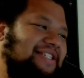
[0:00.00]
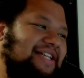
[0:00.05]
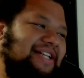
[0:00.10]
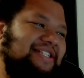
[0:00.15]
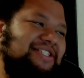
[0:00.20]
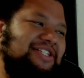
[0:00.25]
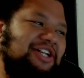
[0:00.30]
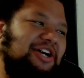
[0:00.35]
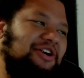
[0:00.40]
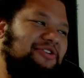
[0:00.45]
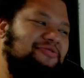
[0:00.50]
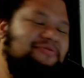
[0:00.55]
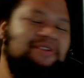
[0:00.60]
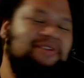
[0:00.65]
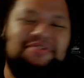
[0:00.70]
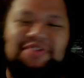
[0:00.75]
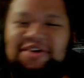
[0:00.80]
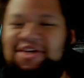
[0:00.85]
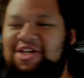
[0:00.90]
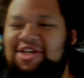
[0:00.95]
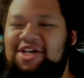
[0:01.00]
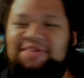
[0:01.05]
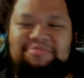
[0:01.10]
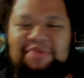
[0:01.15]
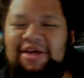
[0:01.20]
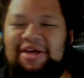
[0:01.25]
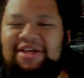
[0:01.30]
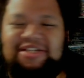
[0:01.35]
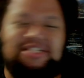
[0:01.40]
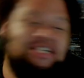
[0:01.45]
So the Good
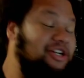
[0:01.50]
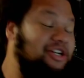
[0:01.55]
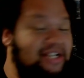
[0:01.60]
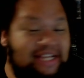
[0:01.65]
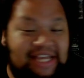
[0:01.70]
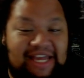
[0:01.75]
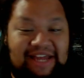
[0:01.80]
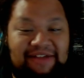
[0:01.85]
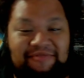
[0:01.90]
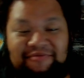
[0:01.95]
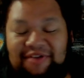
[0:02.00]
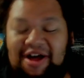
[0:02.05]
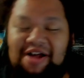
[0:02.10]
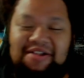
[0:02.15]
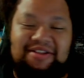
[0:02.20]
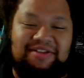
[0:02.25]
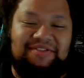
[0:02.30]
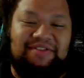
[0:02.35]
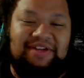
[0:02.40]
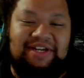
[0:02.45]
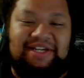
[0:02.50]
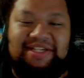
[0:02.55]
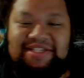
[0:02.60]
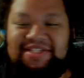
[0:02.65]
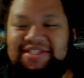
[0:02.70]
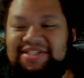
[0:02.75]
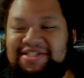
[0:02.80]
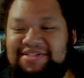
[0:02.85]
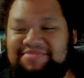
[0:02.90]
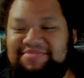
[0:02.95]
Brothers couldn't get involved in
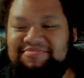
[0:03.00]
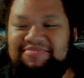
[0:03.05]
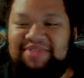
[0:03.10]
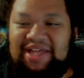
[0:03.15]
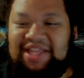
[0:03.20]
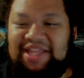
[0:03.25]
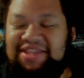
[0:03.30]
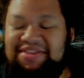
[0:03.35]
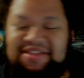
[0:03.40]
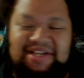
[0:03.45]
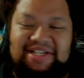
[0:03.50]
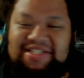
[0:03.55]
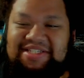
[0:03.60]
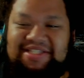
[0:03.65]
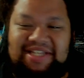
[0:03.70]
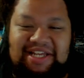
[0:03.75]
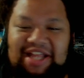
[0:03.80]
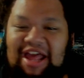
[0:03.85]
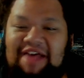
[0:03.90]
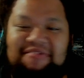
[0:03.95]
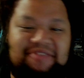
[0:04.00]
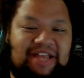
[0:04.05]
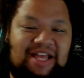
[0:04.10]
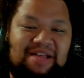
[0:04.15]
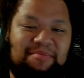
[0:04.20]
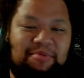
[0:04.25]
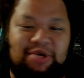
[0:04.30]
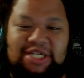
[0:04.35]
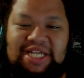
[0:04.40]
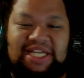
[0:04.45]
this unless they have
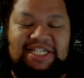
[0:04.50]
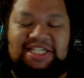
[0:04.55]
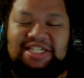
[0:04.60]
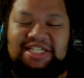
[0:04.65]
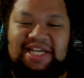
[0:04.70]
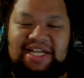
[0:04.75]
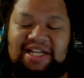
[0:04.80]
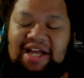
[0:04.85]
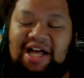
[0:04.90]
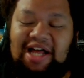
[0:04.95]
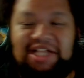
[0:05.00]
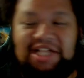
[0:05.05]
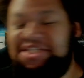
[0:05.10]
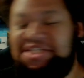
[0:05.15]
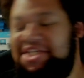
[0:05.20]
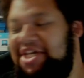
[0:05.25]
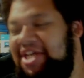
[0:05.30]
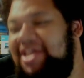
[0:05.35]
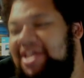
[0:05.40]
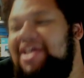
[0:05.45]
teleportation technology.